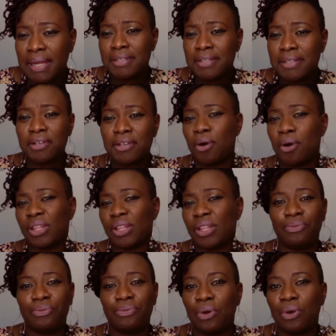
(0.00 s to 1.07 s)
to go with the
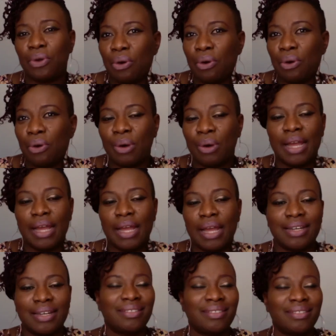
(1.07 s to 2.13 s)
flow
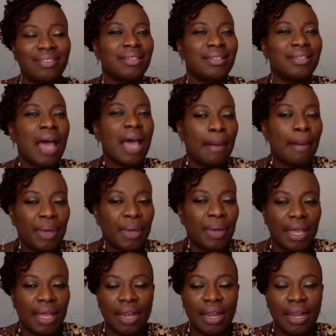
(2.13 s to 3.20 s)
and let things
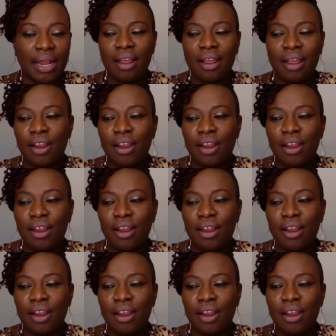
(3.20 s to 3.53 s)
happen and